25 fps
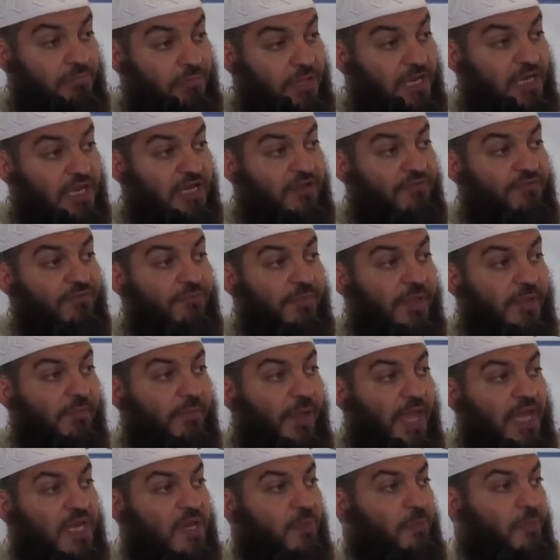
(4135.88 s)
Believe me,
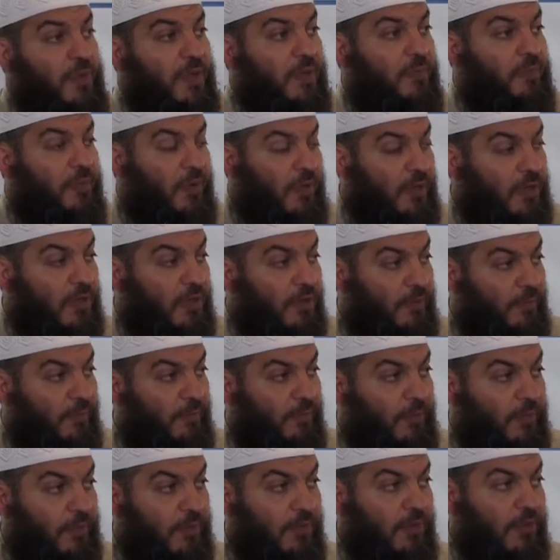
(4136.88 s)
many people
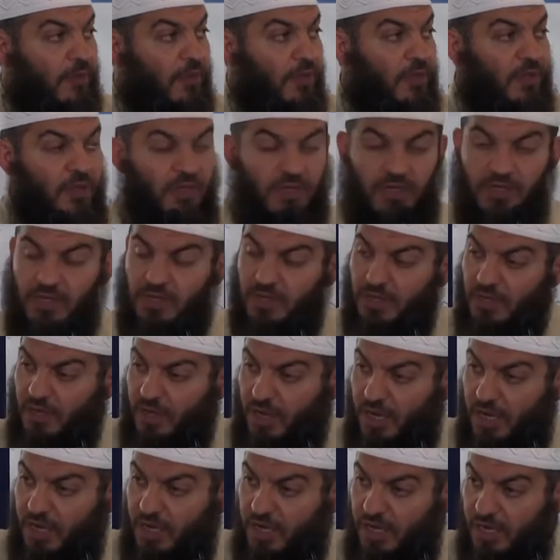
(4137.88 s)

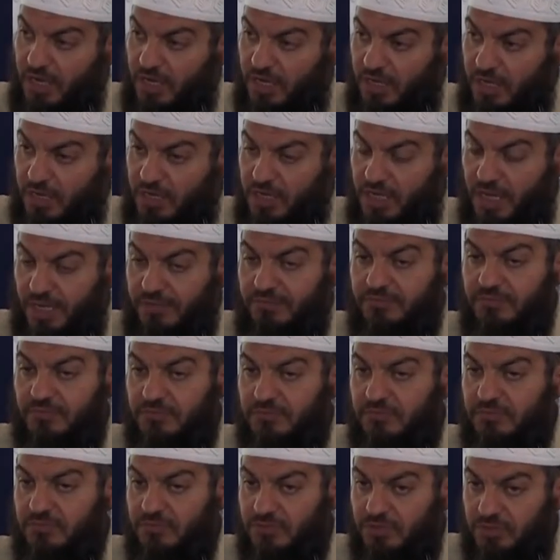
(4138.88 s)

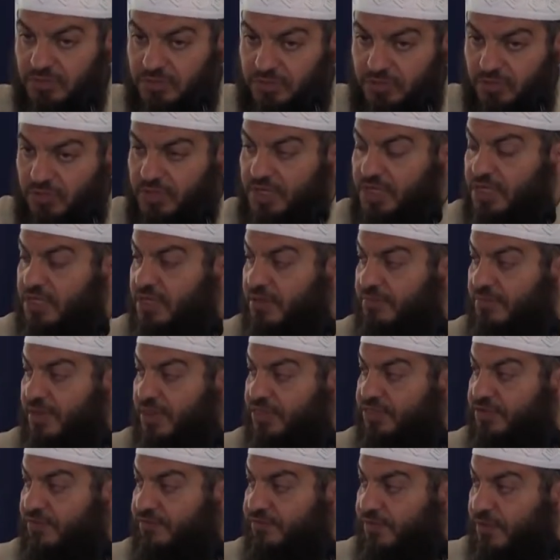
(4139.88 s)
come during the
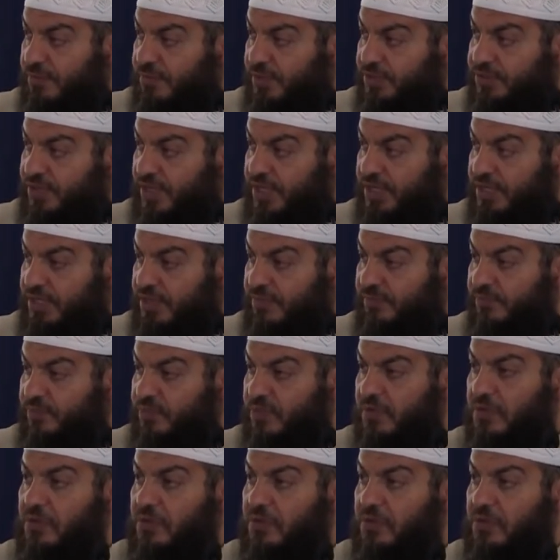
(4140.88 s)
month of Ramadan.